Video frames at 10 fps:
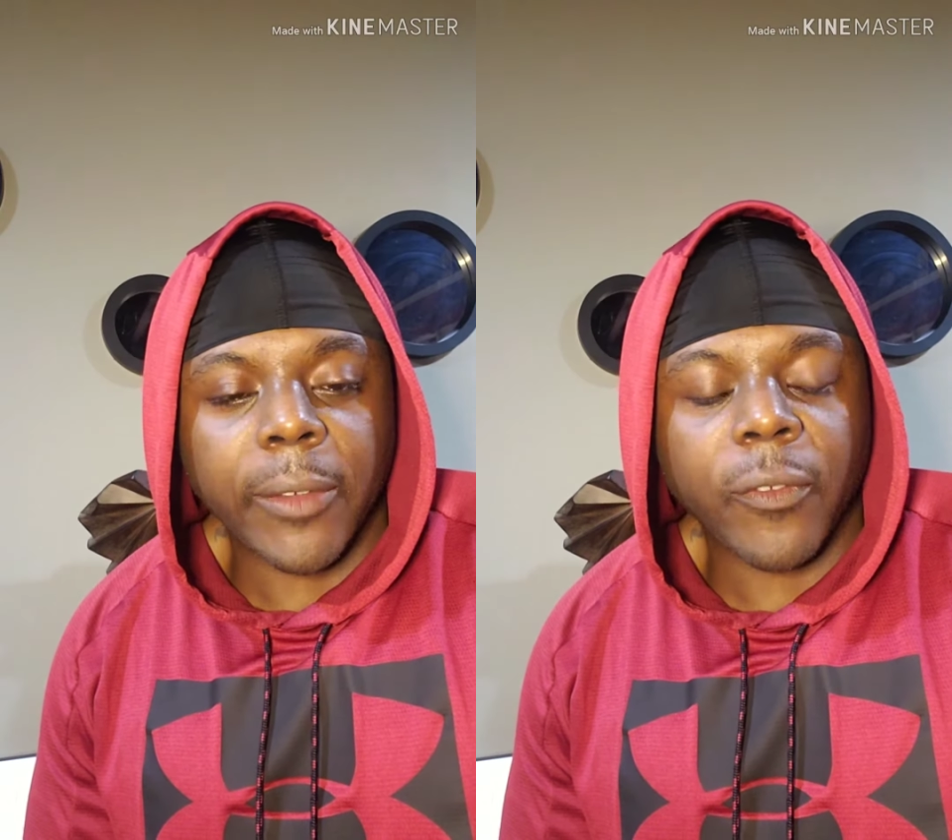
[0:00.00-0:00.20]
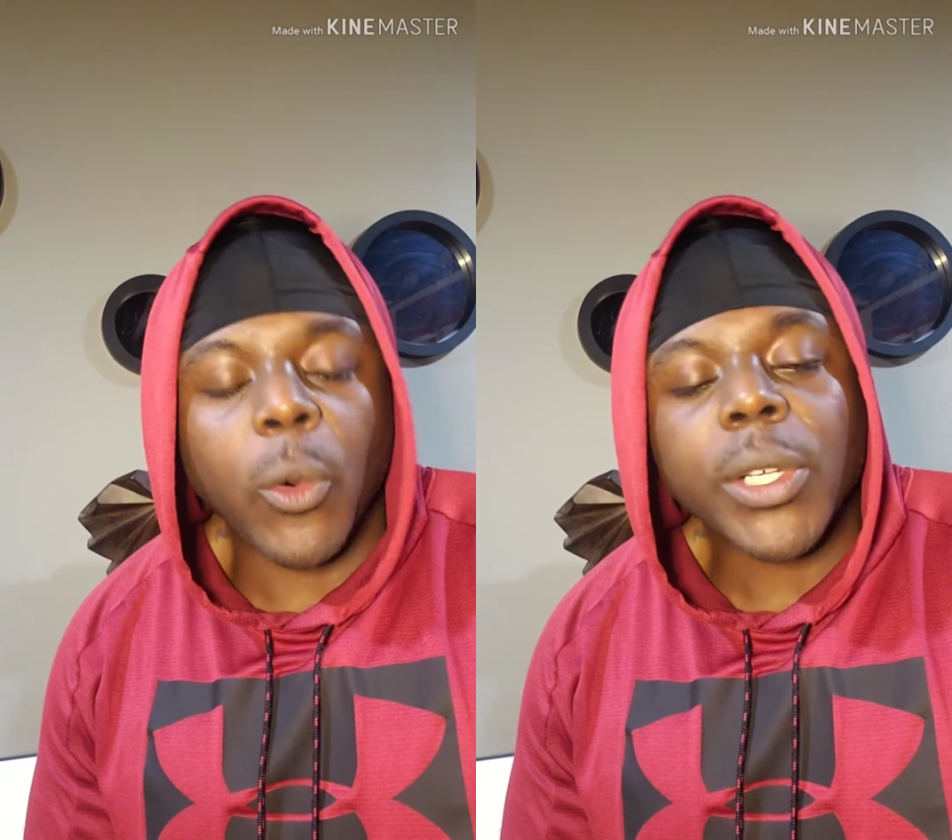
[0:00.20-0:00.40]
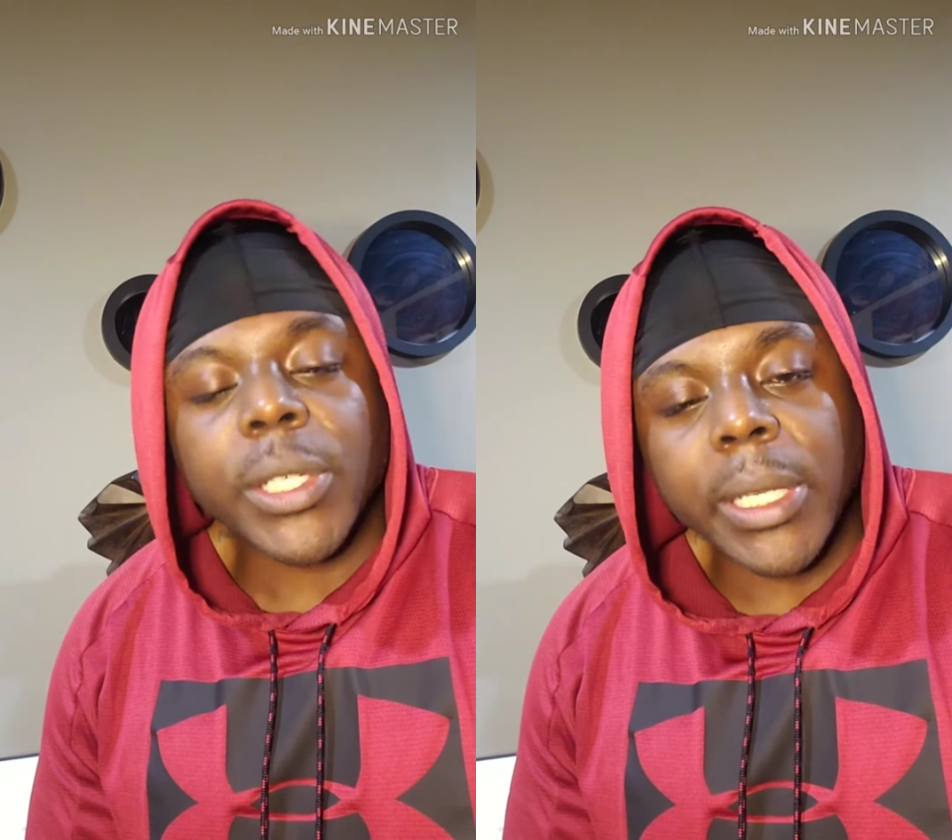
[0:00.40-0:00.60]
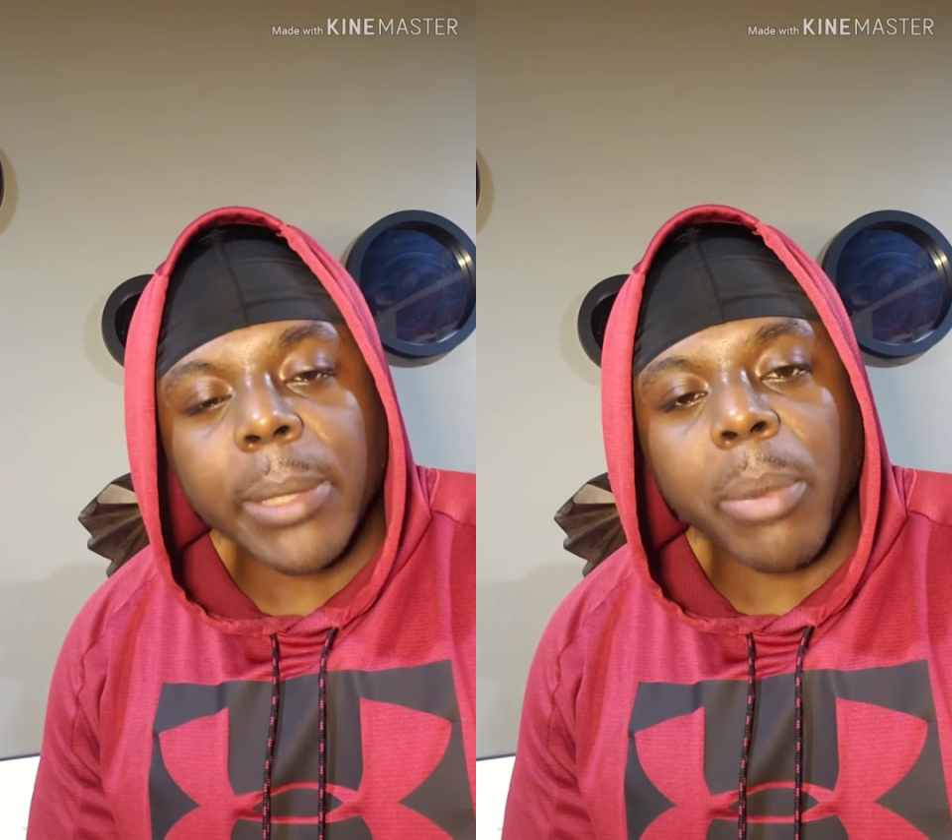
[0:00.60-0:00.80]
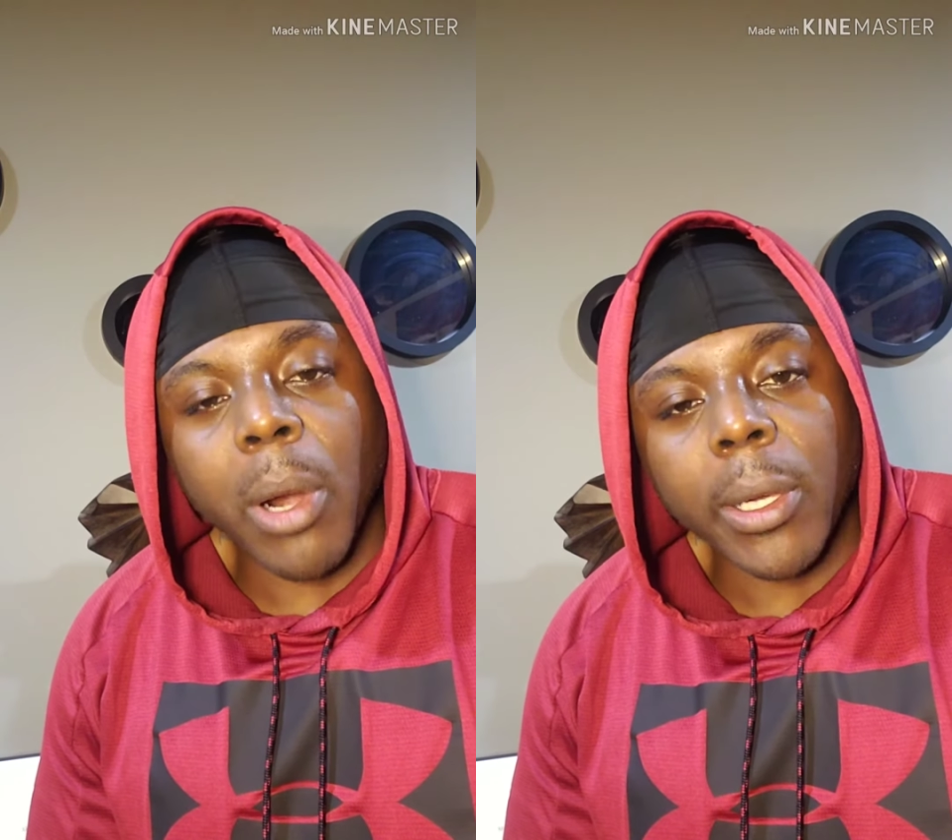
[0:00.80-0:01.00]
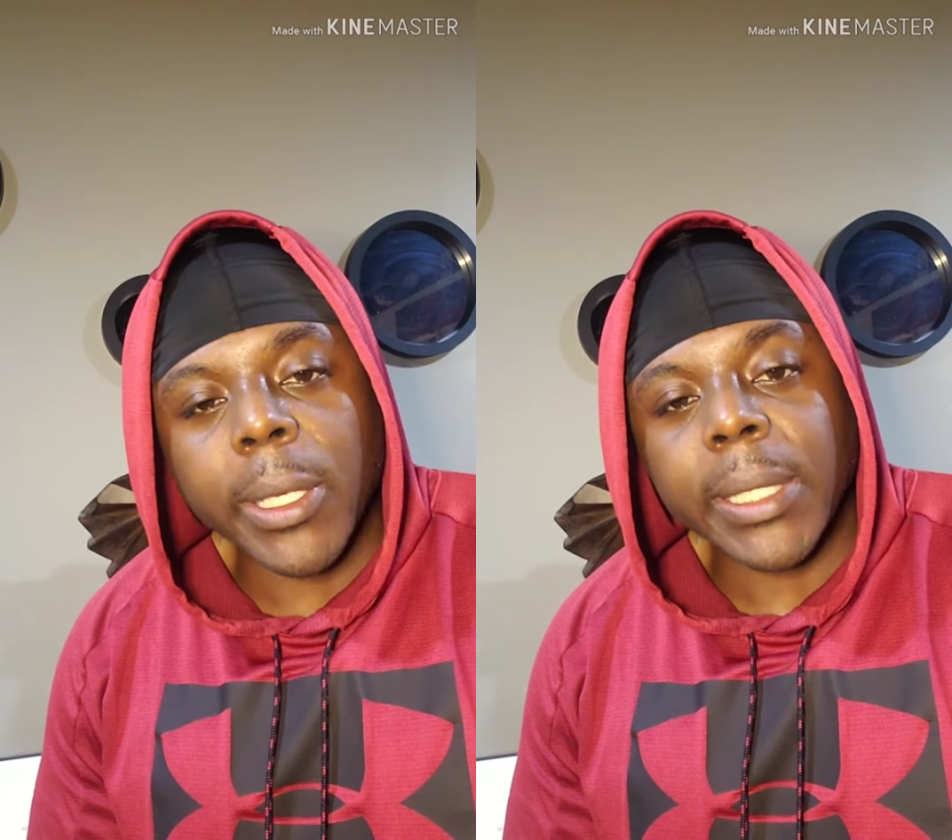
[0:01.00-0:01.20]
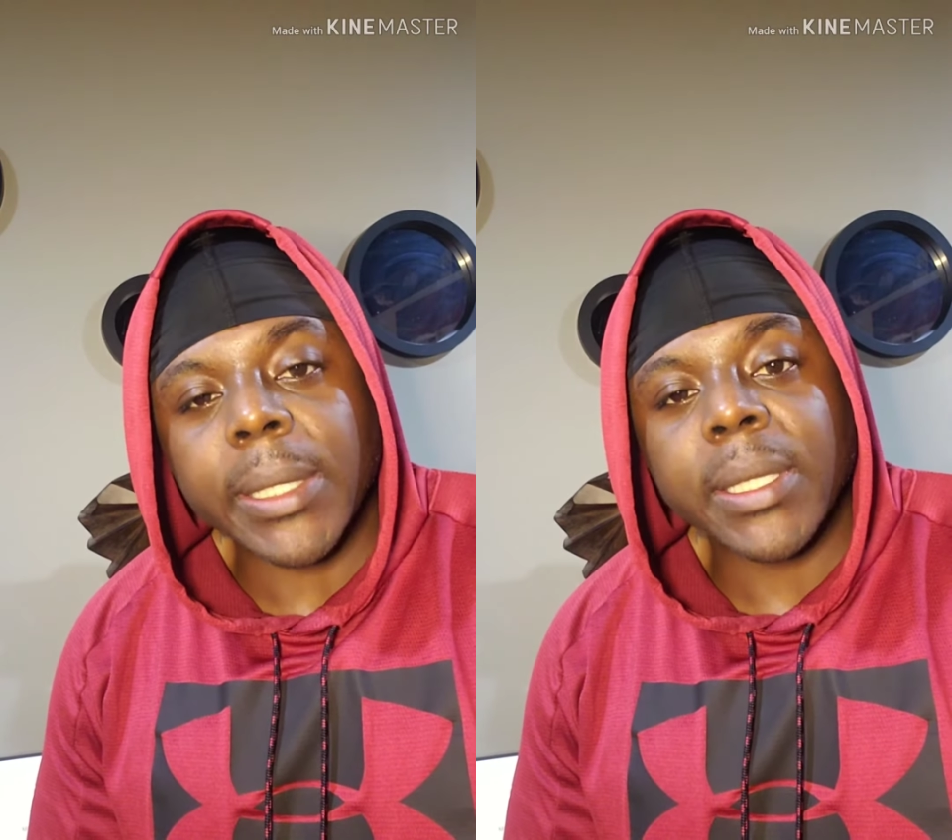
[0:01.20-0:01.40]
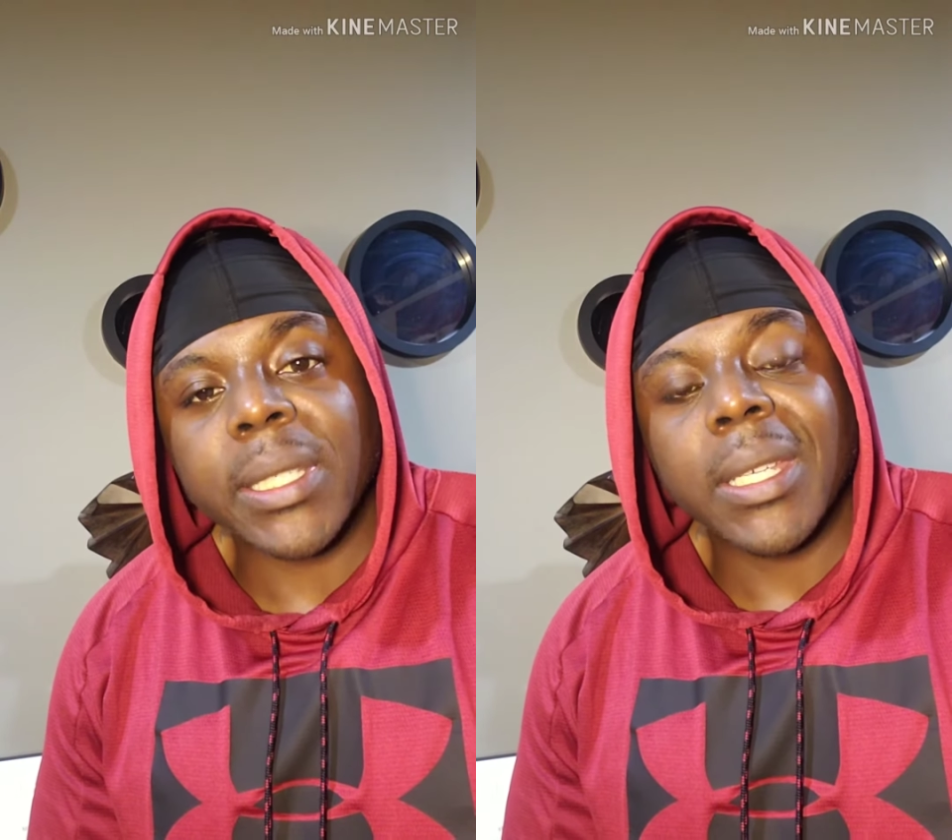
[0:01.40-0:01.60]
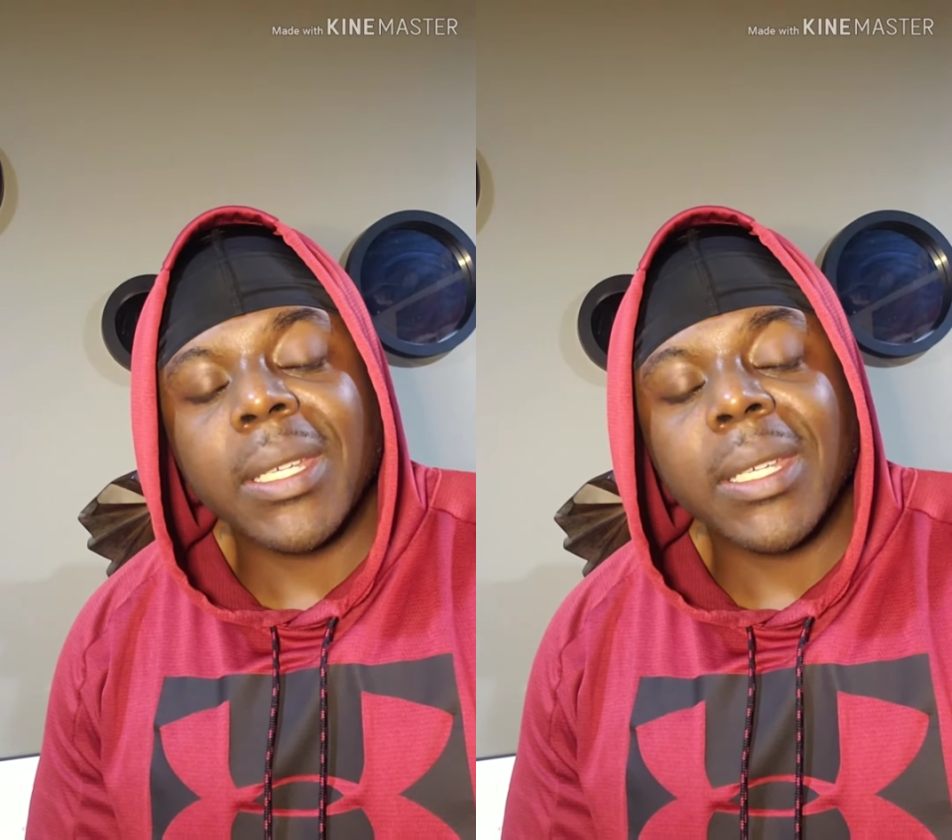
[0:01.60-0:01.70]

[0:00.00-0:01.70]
fortunate part is